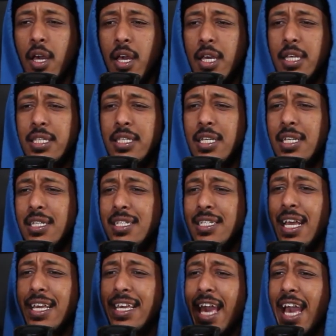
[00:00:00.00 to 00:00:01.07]
It's
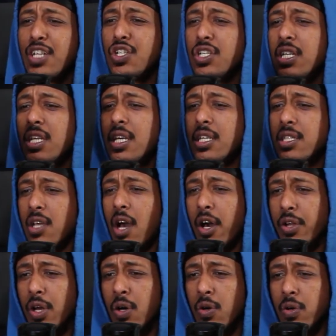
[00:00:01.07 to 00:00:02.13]
Takeshi
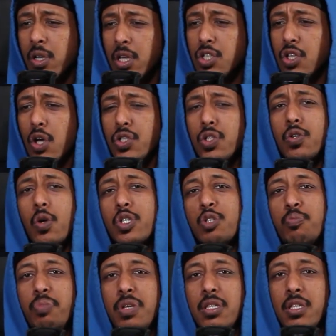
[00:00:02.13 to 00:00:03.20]
Kitano. He's also known as
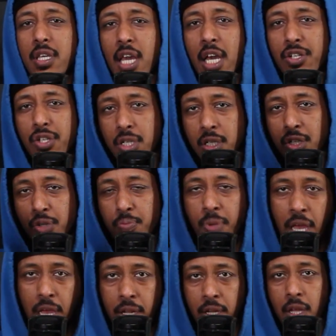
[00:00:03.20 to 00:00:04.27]
Beat Takeshi in
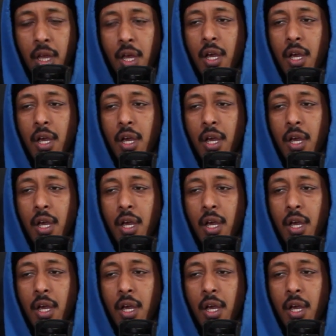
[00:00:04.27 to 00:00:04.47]
Japan.